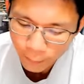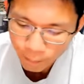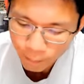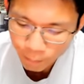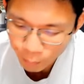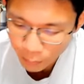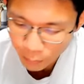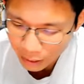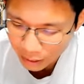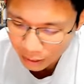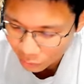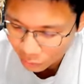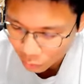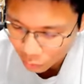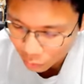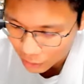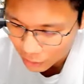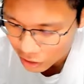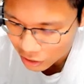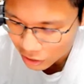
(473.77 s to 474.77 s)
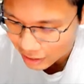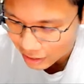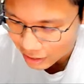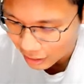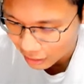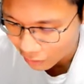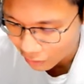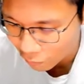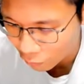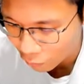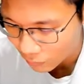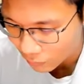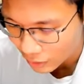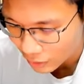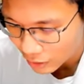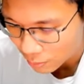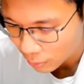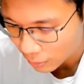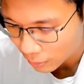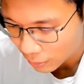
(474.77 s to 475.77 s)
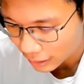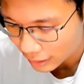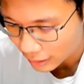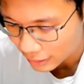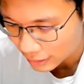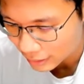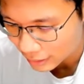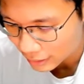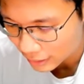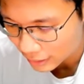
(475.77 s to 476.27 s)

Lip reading: But Lentor Mansion is starting from this price